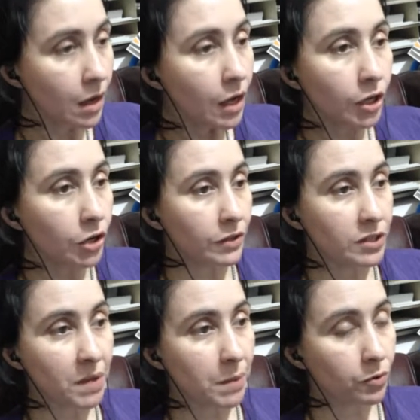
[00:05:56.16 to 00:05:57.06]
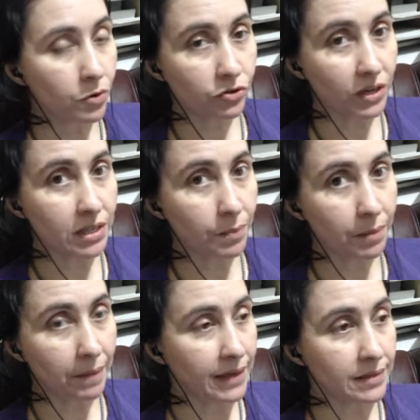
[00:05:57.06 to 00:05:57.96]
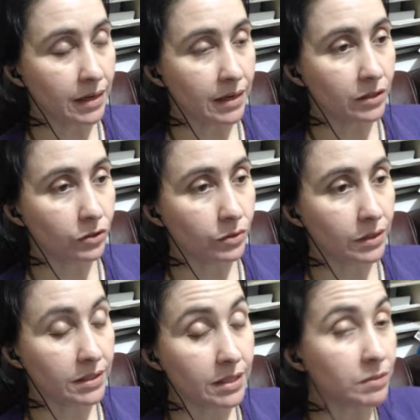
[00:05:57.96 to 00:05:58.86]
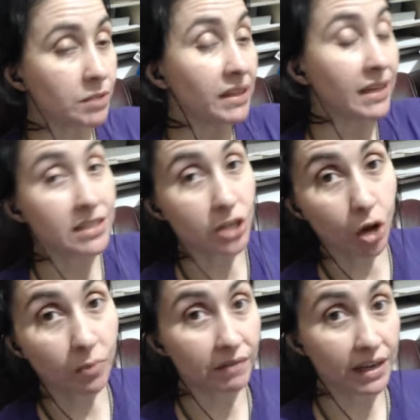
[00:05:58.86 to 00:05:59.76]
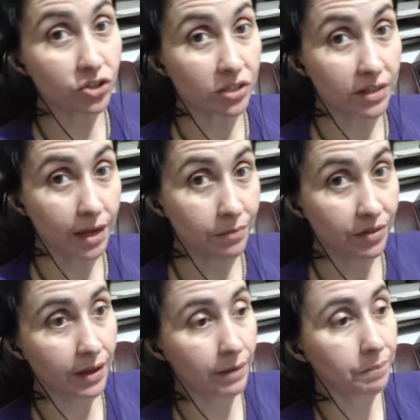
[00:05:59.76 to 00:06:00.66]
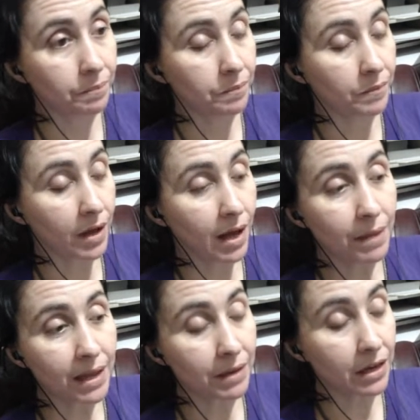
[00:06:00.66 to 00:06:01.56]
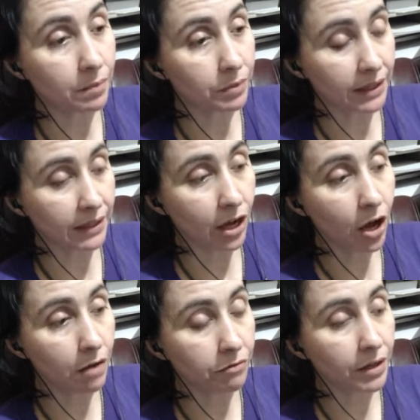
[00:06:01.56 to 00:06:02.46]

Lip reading: you know, these people dress up in masks, and it seems to me like it's a home invasion type thing. I might be completely off.